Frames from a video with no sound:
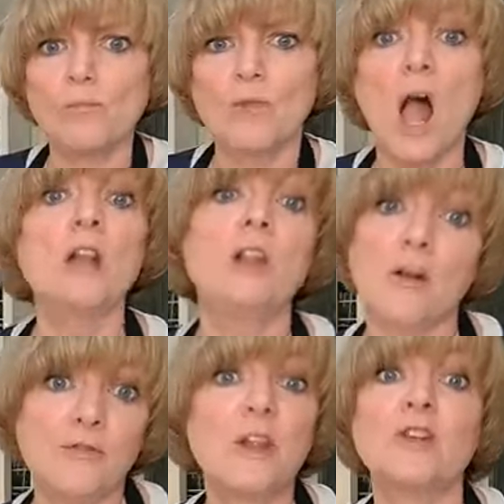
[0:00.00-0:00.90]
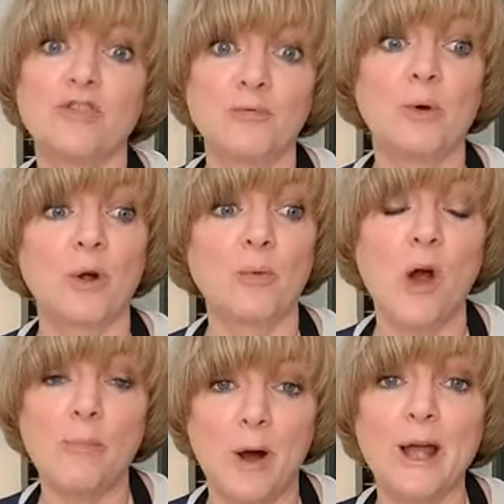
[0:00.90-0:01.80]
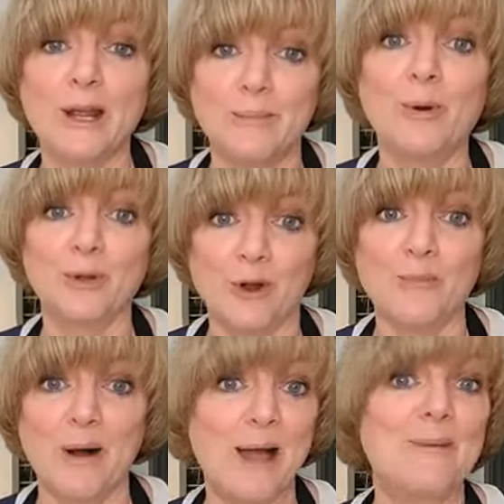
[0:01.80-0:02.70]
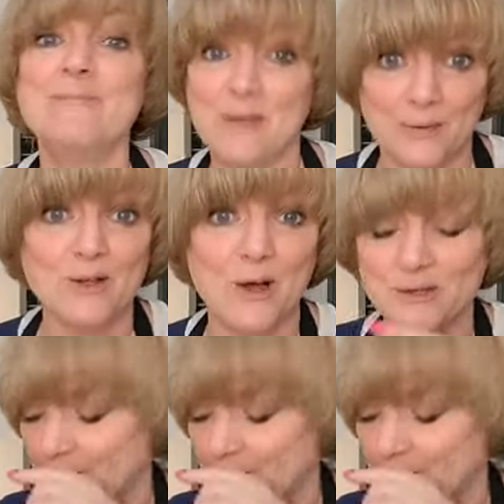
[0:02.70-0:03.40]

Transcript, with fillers: I love that I just put a raw pie in and pulled a cooked pie out. That was awesome.